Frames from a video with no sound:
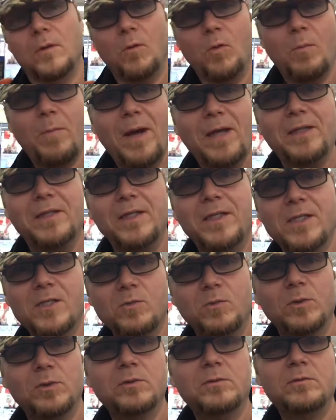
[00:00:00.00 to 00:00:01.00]
What about
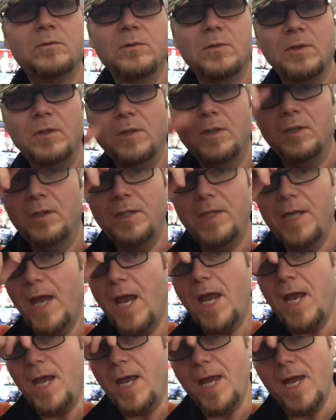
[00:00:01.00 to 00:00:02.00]
this one?
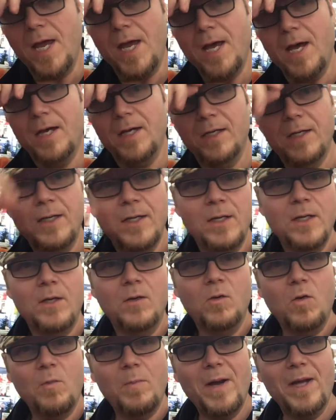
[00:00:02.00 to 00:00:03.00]
Yeah.
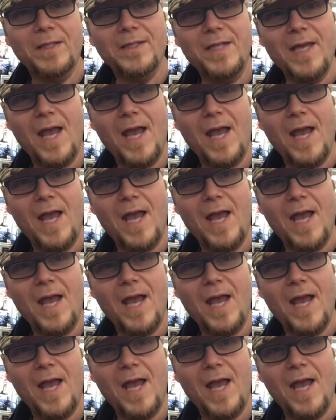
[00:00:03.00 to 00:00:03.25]
What about